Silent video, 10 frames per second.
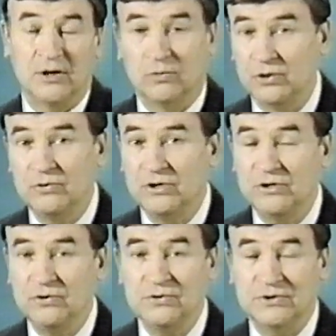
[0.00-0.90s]
Well, you can
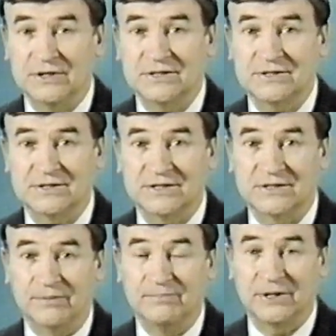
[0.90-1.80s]
use this
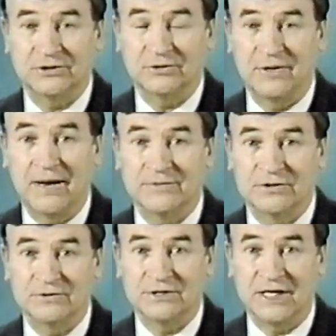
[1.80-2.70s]
system, picture rhyme
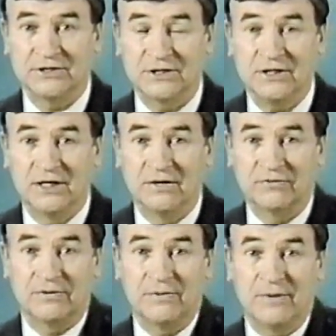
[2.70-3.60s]
association,
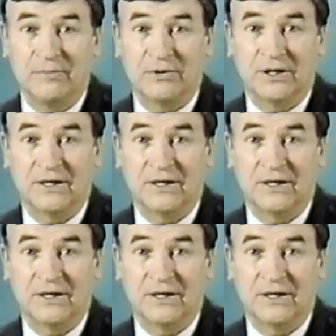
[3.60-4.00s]
for remembering